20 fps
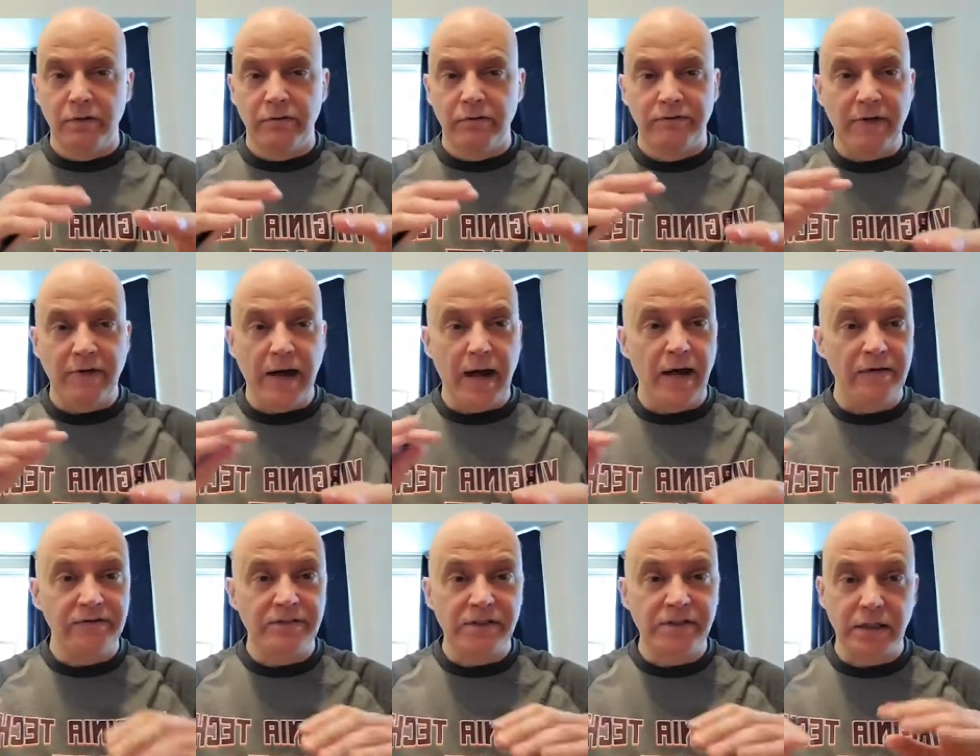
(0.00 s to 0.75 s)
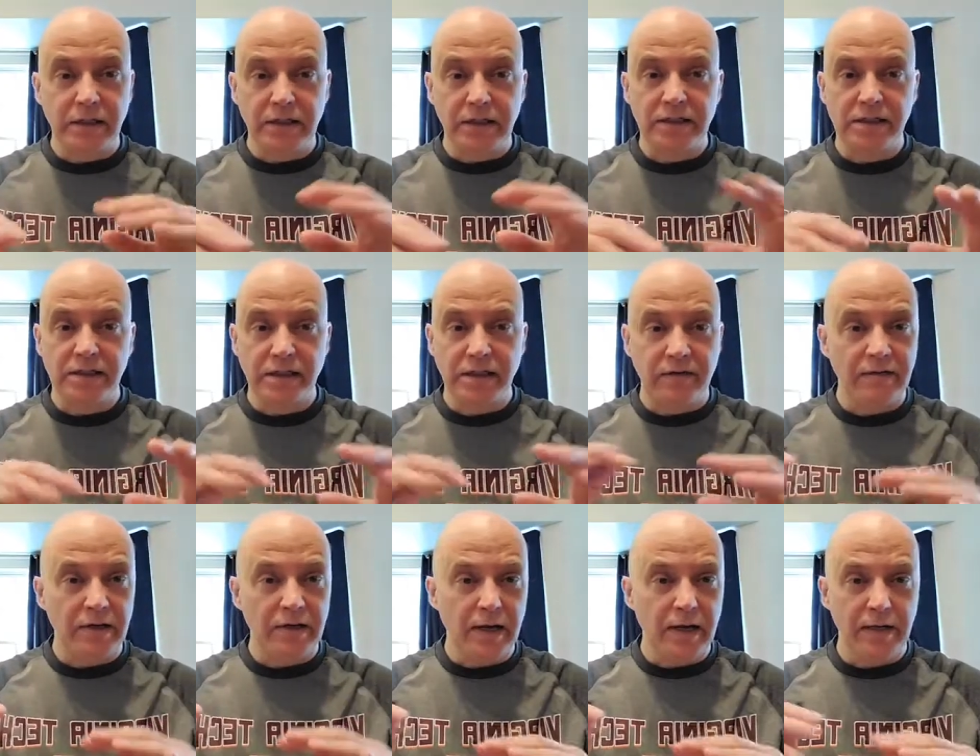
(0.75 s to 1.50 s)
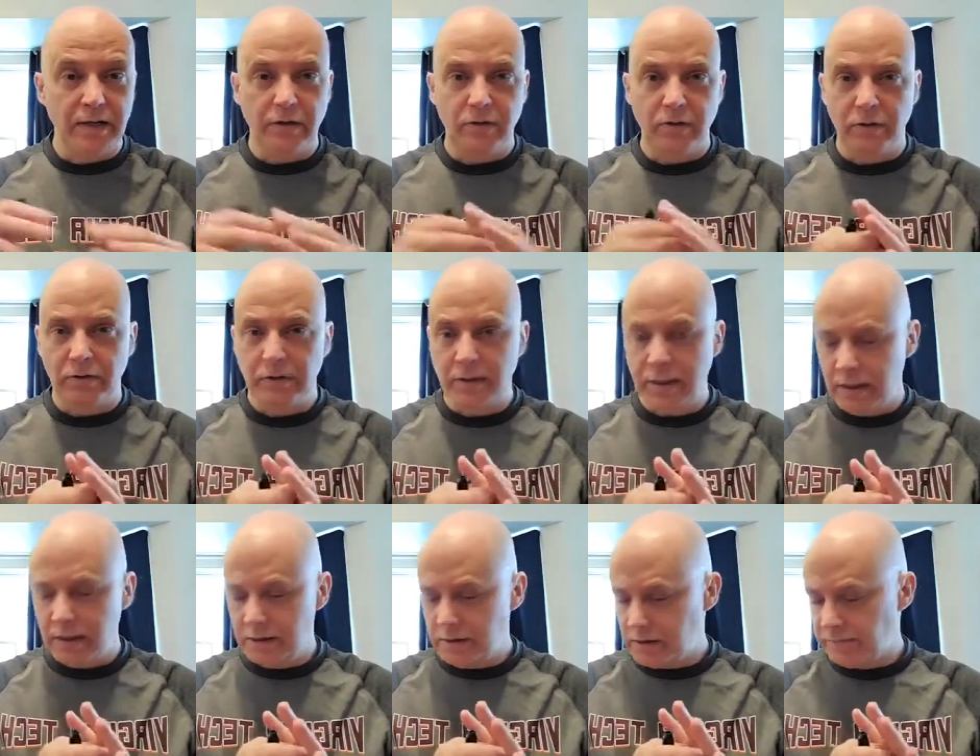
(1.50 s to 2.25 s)
5, 6, 7, 8-year-old
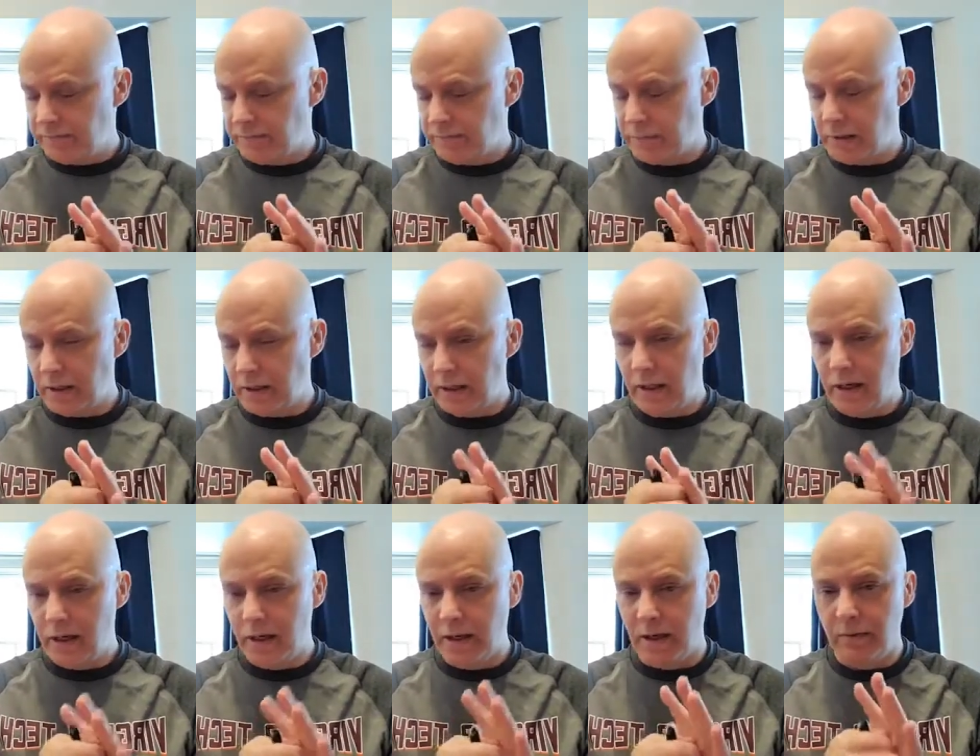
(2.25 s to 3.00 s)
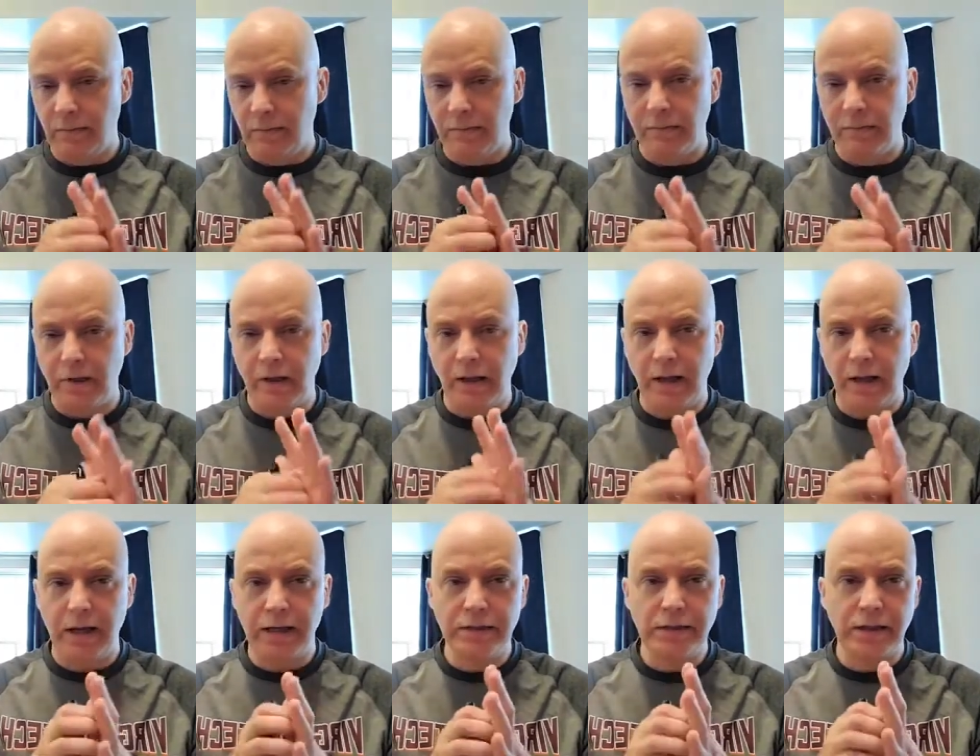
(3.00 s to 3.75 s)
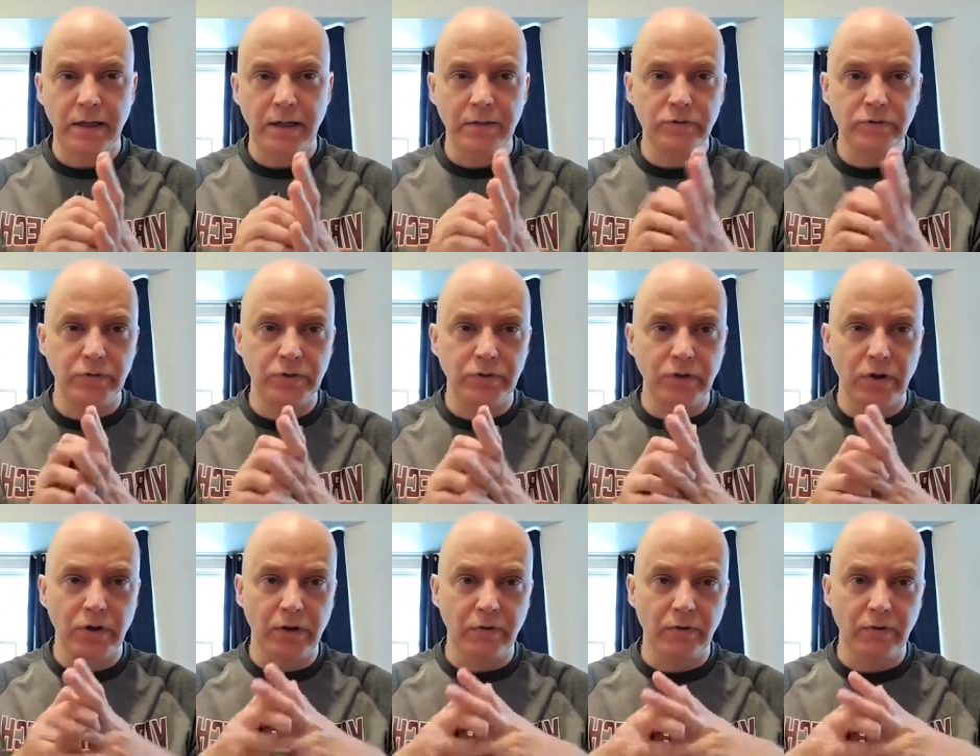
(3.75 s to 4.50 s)
kids. A lot of times when
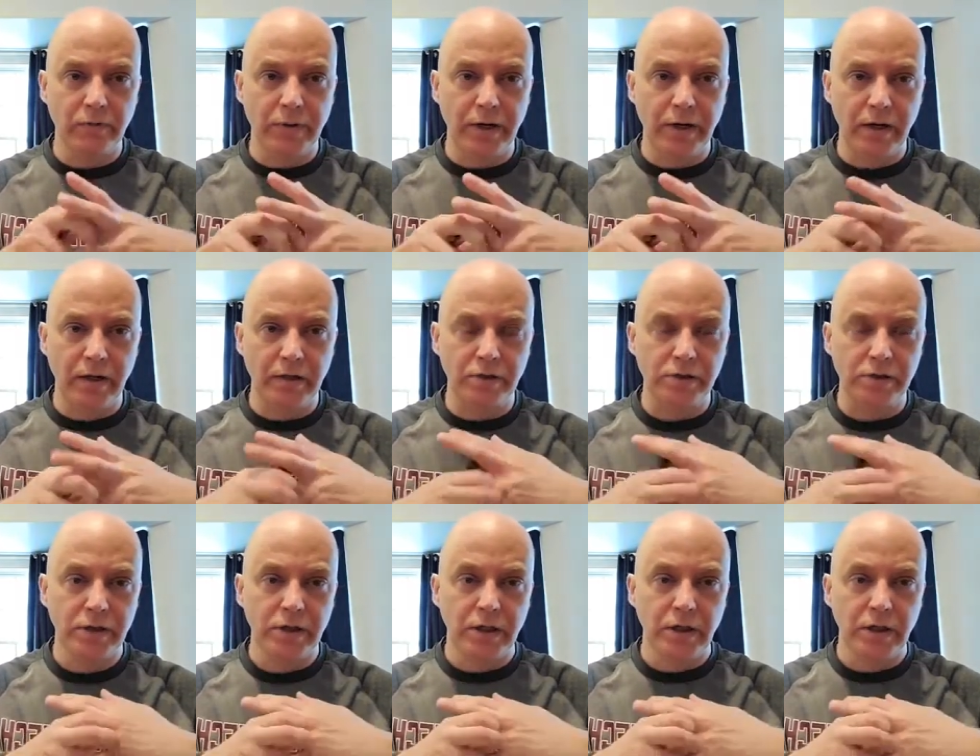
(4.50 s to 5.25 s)
talking with parents